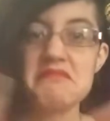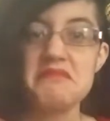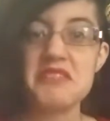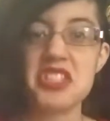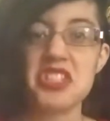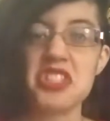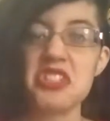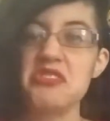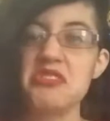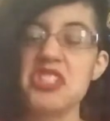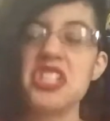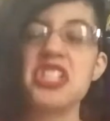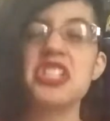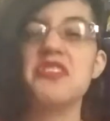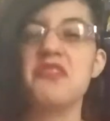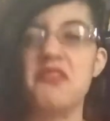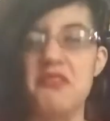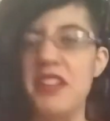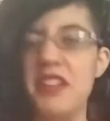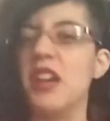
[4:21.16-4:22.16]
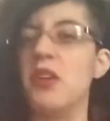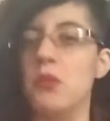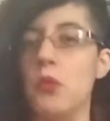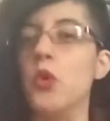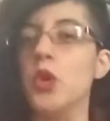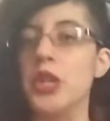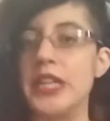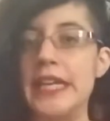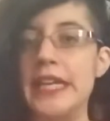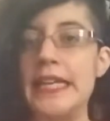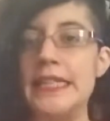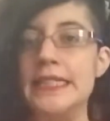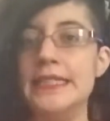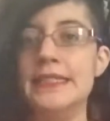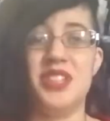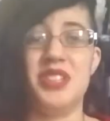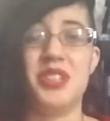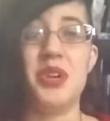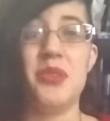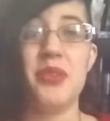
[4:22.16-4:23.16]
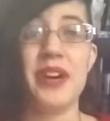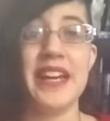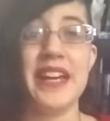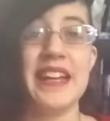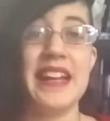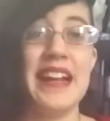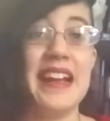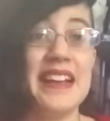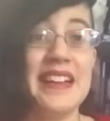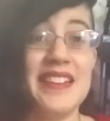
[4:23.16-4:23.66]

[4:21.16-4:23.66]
It's just fair warning. You know what?